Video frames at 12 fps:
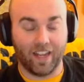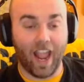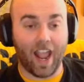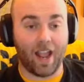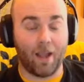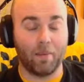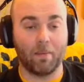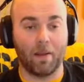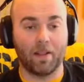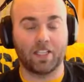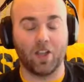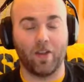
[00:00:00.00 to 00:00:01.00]
Yeah, I mean,
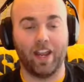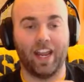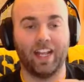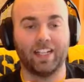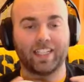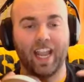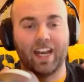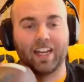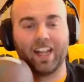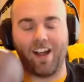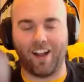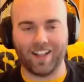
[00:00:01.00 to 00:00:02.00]
so he's getting
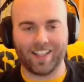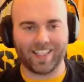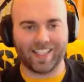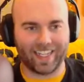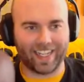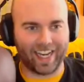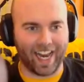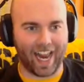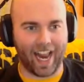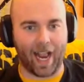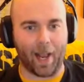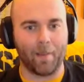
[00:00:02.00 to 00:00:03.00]
constantly
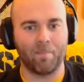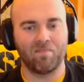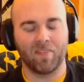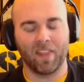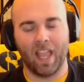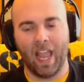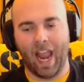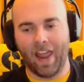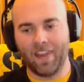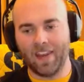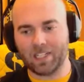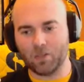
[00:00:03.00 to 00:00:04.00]
hit.
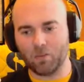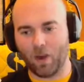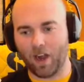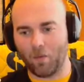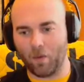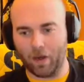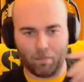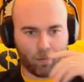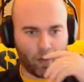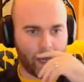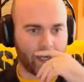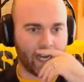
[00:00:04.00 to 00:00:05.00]
And this is where I want to
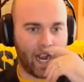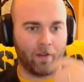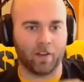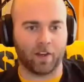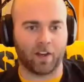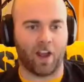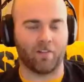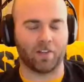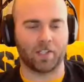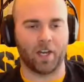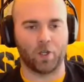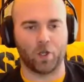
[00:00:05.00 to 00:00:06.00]
break down the
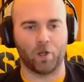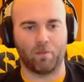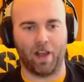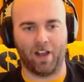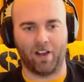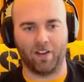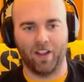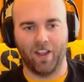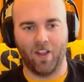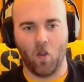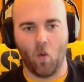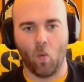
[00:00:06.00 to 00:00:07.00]
conversation about
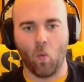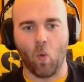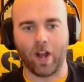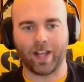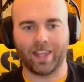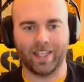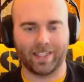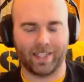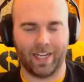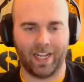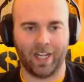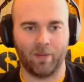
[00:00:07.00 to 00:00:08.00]
what this
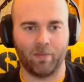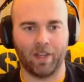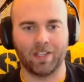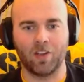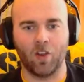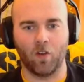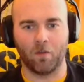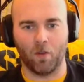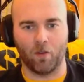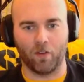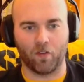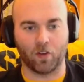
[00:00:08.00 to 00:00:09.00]
team is doing
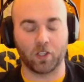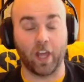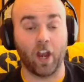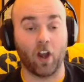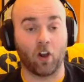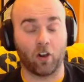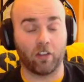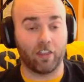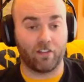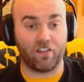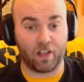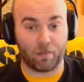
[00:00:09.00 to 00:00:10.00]
moving forward. So they earned
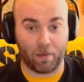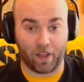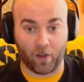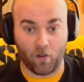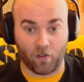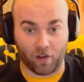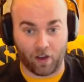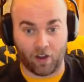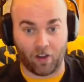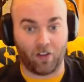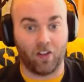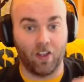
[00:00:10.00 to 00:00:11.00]
the 5th pick
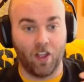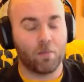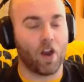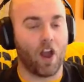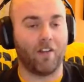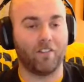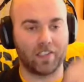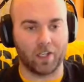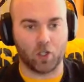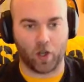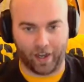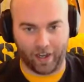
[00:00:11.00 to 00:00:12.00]
overall, but obviously
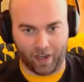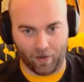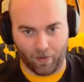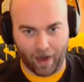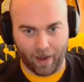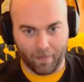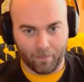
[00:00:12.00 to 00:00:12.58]
traded it away.